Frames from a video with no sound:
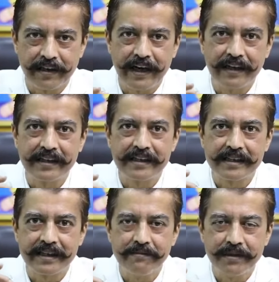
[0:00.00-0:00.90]
and the
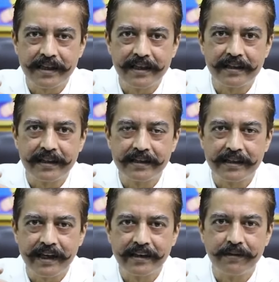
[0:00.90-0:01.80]
stem cells
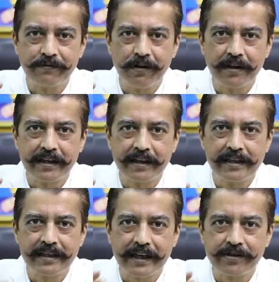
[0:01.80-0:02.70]
inside the
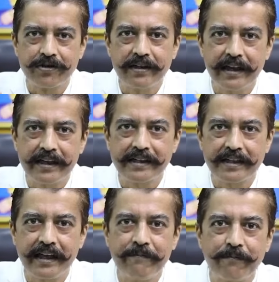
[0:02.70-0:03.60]
follicles actually
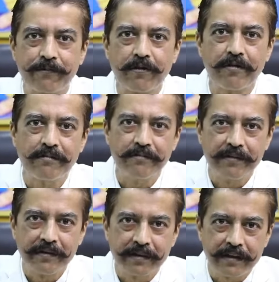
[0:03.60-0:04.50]
escape from